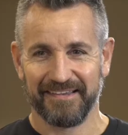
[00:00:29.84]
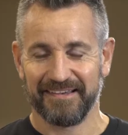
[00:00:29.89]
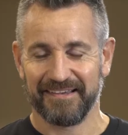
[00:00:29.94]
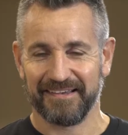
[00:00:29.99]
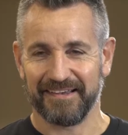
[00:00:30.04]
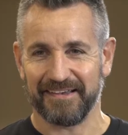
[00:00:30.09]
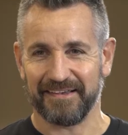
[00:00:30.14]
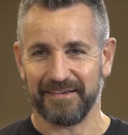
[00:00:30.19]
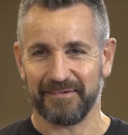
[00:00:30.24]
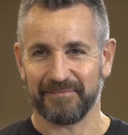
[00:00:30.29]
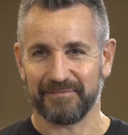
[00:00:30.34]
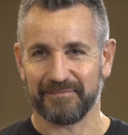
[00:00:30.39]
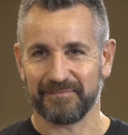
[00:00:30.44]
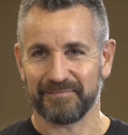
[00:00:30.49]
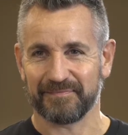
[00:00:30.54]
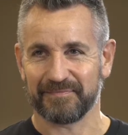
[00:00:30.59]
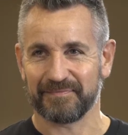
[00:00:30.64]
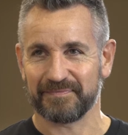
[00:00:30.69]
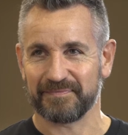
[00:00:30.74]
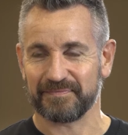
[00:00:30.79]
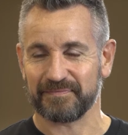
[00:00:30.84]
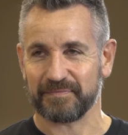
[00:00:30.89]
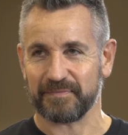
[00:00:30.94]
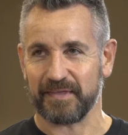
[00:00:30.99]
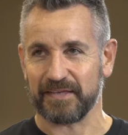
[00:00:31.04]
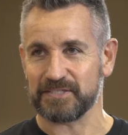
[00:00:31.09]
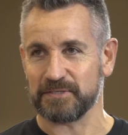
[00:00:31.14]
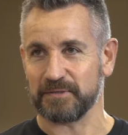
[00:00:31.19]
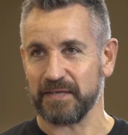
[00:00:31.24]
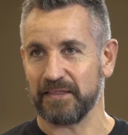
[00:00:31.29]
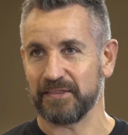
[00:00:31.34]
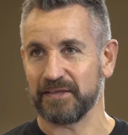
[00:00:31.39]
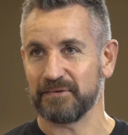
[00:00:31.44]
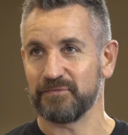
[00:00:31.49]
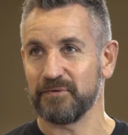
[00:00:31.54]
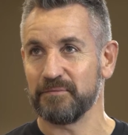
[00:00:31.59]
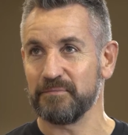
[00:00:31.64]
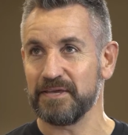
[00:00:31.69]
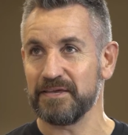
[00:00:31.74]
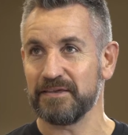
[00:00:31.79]
I think
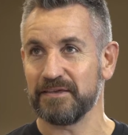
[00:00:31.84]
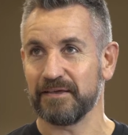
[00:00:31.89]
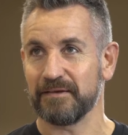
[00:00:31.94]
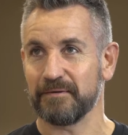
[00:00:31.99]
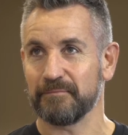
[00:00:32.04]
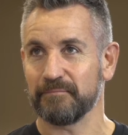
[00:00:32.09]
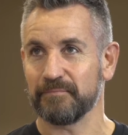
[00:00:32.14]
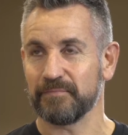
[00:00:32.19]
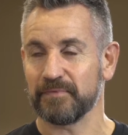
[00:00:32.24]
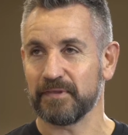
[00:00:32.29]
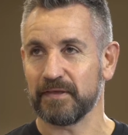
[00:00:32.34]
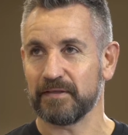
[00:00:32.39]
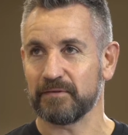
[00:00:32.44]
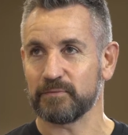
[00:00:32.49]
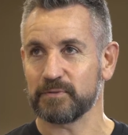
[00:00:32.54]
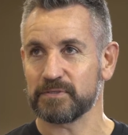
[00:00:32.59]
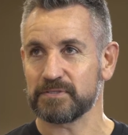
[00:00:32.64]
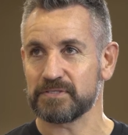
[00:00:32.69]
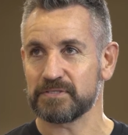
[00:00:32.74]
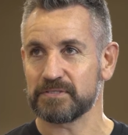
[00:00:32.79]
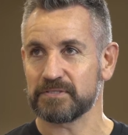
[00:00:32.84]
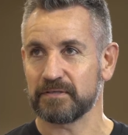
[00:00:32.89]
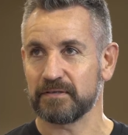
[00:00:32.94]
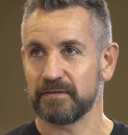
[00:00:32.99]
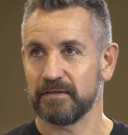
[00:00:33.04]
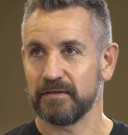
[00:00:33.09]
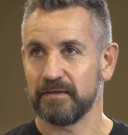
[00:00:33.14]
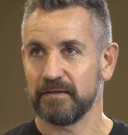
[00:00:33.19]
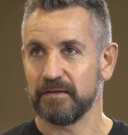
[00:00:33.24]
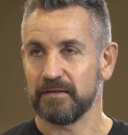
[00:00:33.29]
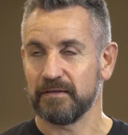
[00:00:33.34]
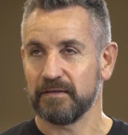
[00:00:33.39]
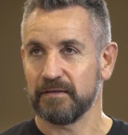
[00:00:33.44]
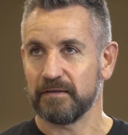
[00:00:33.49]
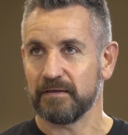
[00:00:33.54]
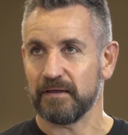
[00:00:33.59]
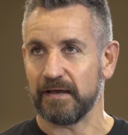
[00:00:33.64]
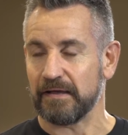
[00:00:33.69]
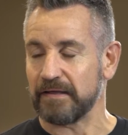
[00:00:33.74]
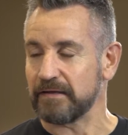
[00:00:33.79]
for me, it was.
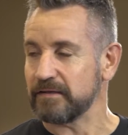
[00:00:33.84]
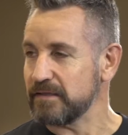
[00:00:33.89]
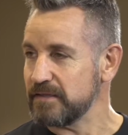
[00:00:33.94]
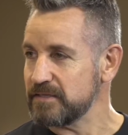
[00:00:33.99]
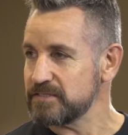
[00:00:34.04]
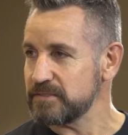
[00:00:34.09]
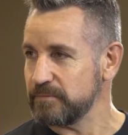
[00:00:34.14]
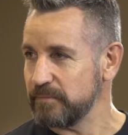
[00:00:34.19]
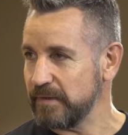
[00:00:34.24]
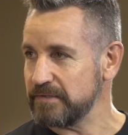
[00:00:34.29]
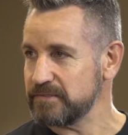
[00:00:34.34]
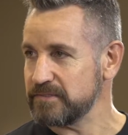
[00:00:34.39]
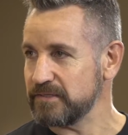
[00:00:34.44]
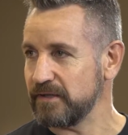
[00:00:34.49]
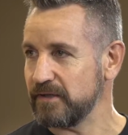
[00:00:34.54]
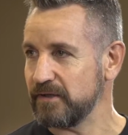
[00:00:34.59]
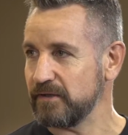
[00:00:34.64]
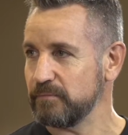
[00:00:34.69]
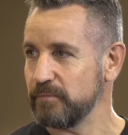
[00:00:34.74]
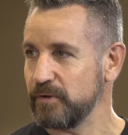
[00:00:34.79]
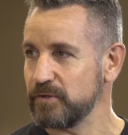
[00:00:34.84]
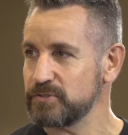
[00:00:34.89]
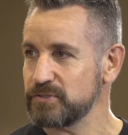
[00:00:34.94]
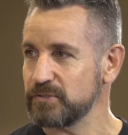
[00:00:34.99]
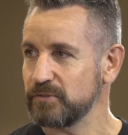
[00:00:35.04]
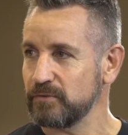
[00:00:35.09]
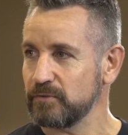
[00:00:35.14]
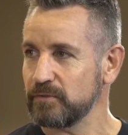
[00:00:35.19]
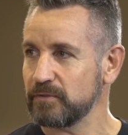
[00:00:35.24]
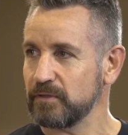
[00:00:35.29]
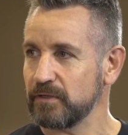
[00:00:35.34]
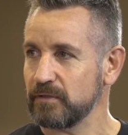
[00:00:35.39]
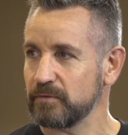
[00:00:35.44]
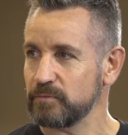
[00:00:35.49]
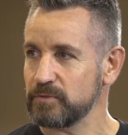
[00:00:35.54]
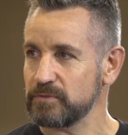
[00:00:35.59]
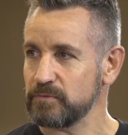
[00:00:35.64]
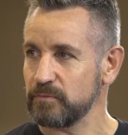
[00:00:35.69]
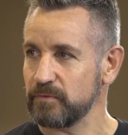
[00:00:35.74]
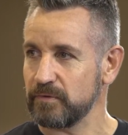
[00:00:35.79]
I underestimated how emotional it
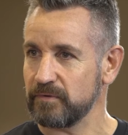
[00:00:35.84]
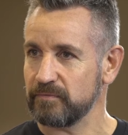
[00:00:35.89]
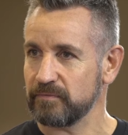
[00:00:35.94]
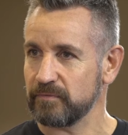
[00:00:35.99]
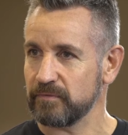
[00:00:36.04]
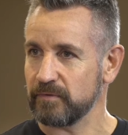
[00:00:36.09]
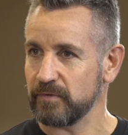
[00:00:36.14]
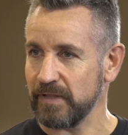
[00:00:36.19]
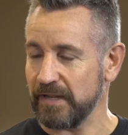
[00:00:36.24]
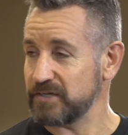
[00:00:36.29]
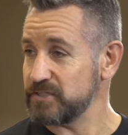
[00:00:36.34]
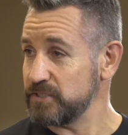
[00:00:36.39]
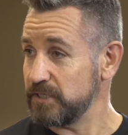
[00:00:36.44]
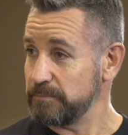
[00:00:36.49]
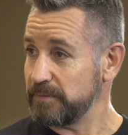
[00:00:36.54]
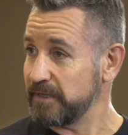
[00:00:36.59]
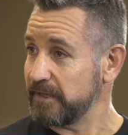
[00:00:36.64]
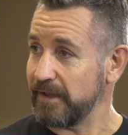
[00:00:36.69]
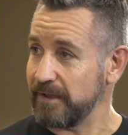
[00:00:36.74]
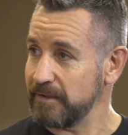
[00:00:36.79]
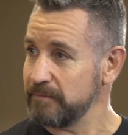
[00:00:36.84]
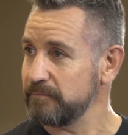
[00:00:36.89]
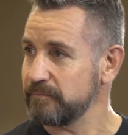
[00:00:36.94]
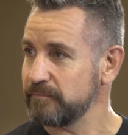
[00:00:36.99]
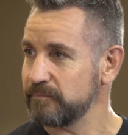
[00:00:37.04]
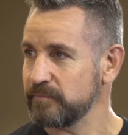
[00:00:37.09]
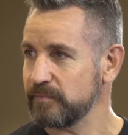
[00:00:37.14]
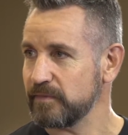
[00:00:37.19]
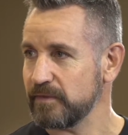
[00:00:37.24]
would have actually became.